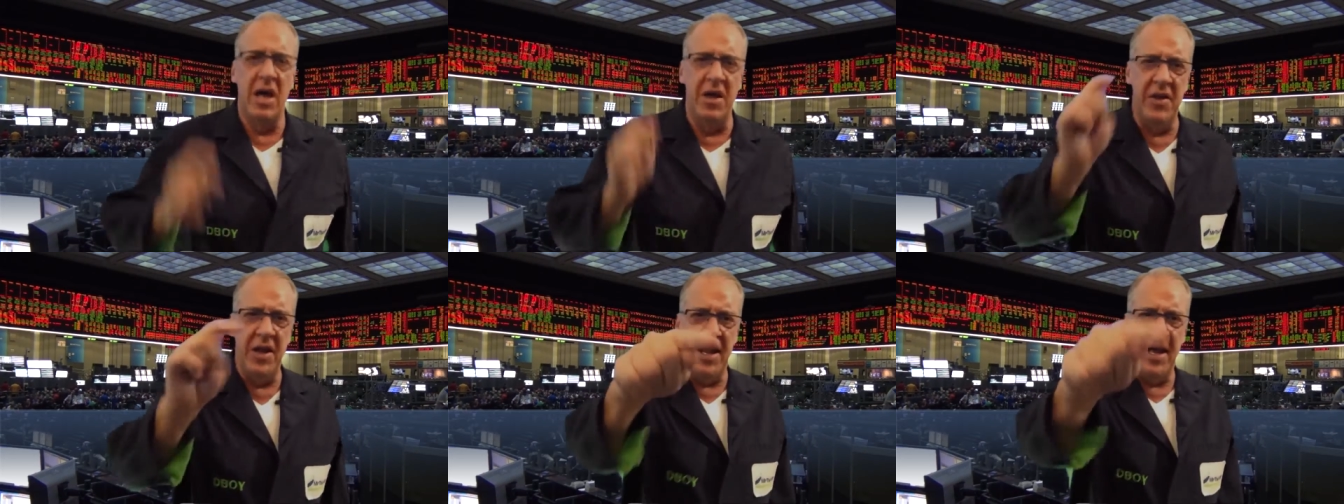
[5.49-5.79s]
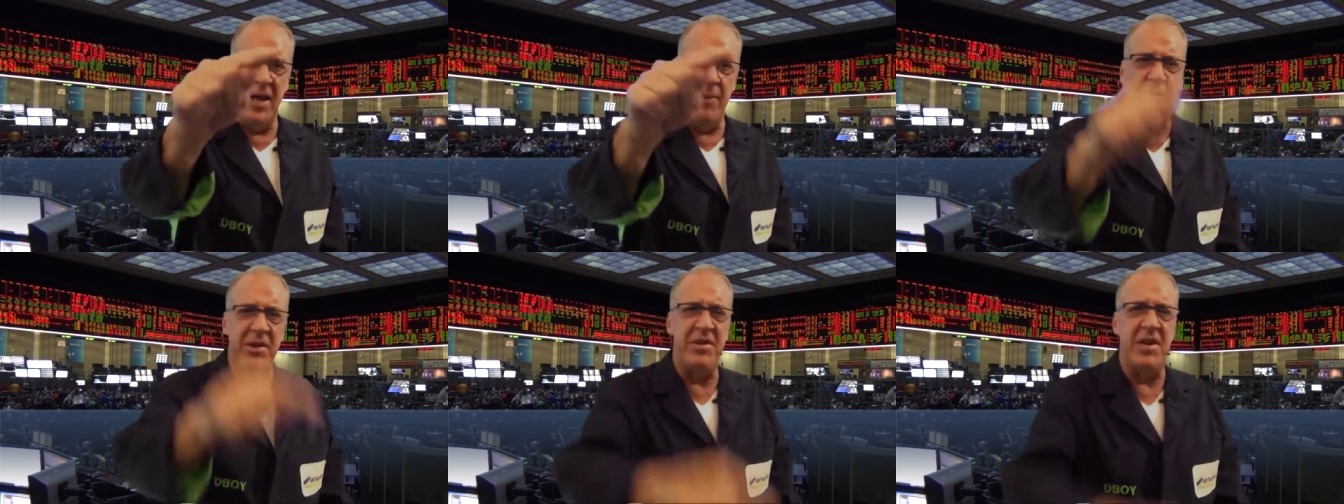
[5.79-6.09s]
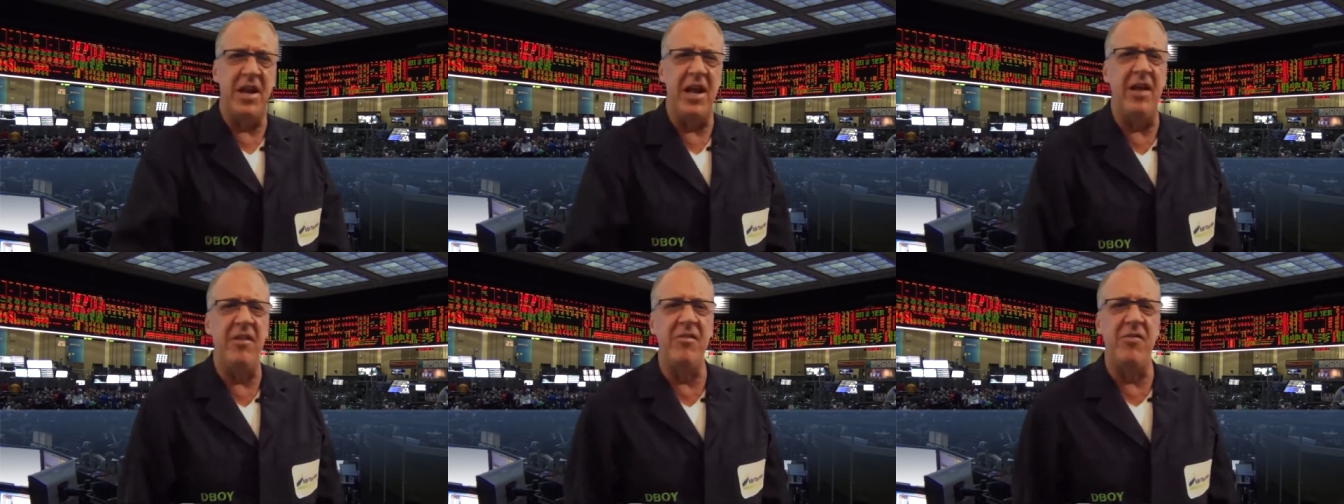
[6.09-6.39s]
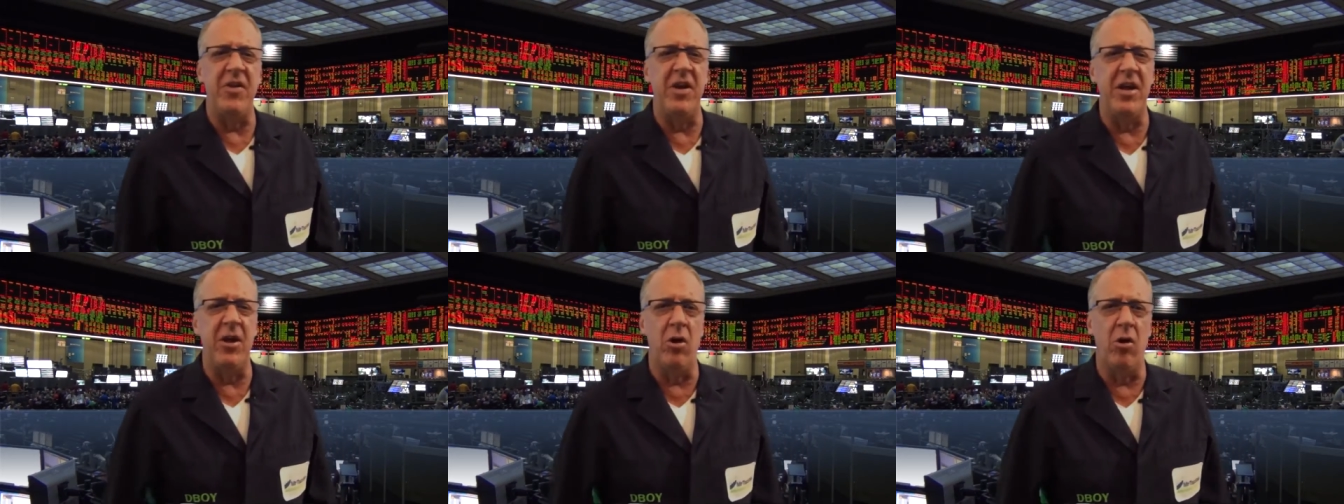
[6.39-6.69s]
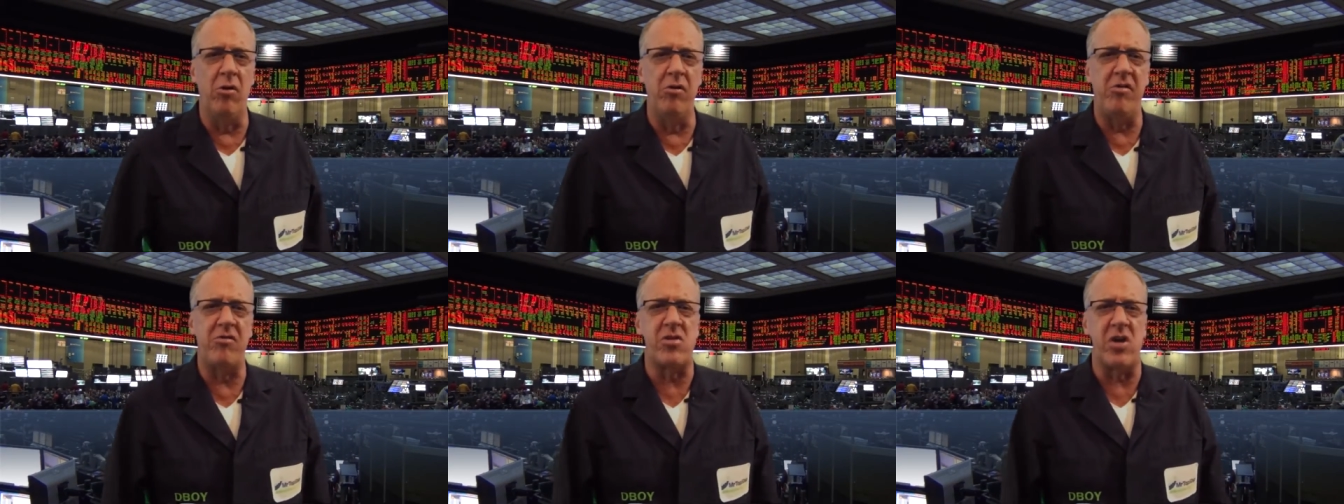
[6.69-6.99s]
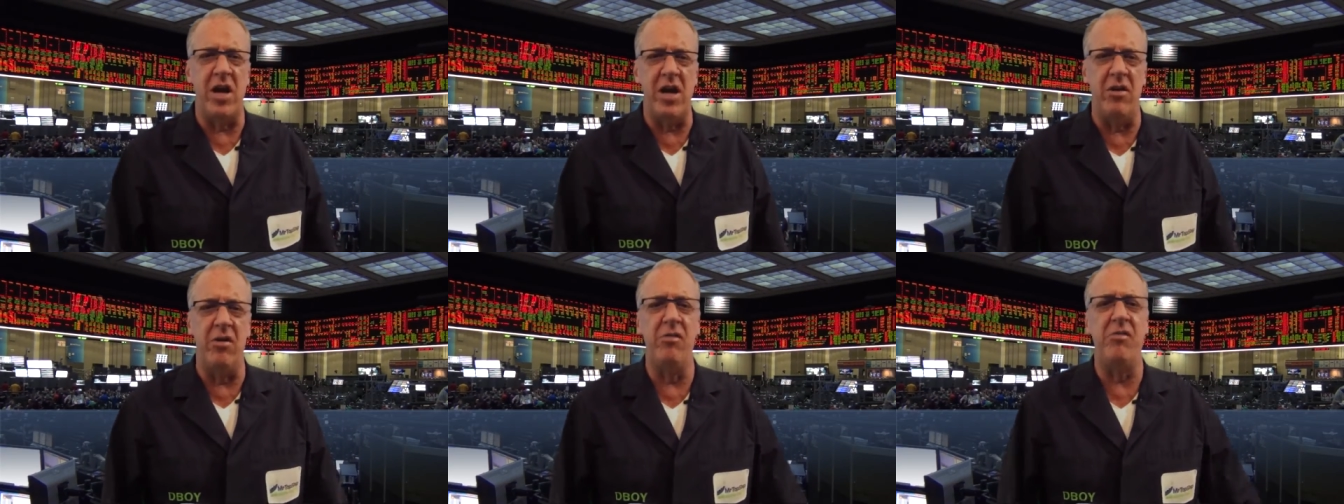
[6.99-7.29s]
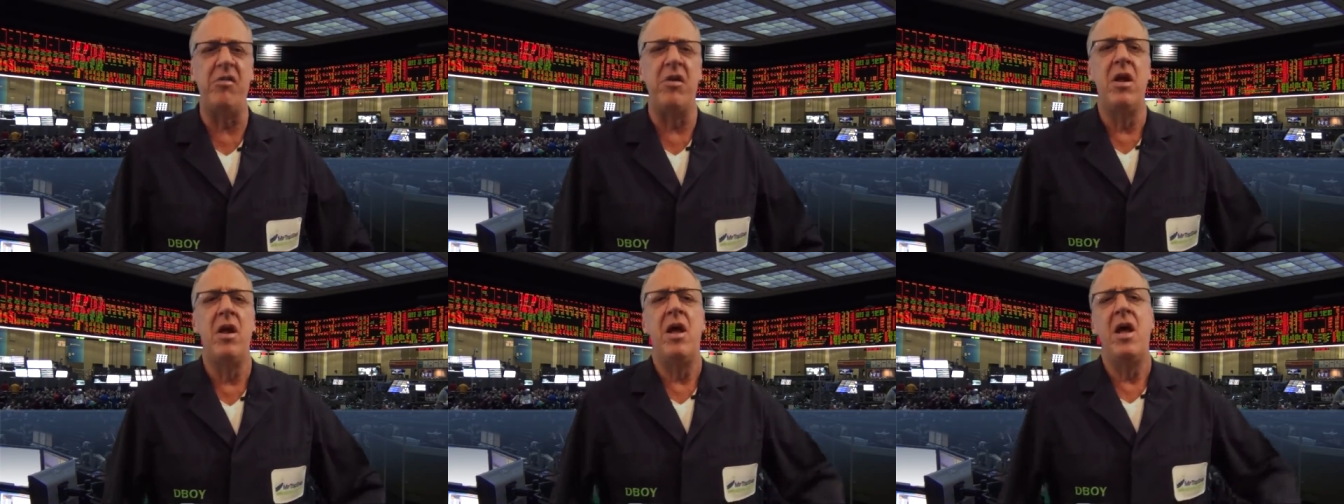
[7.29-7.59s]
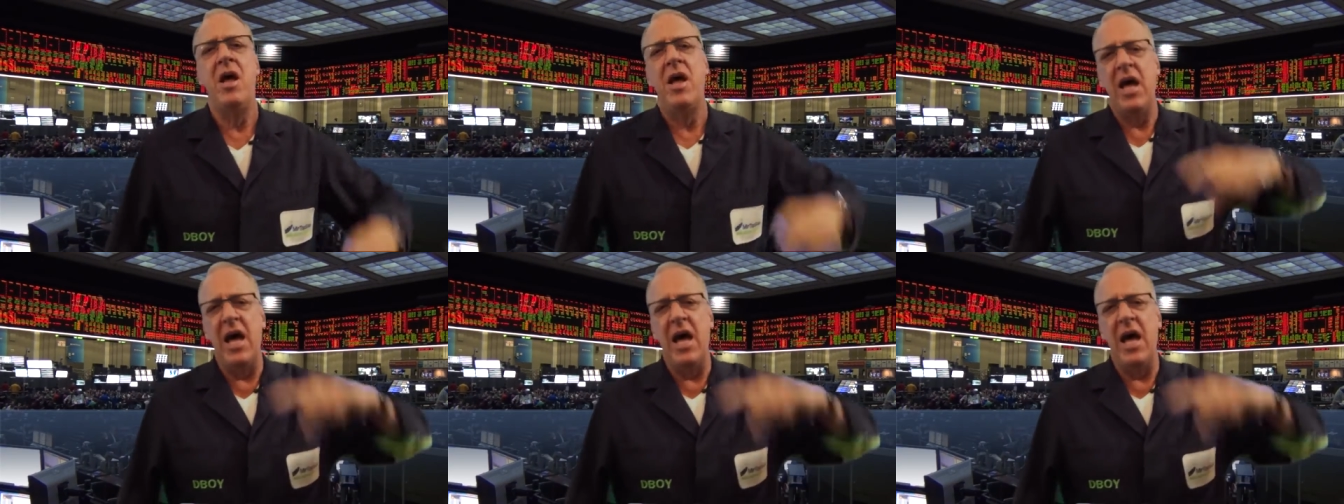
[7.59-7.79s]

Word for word: And the name of today's video is, traders,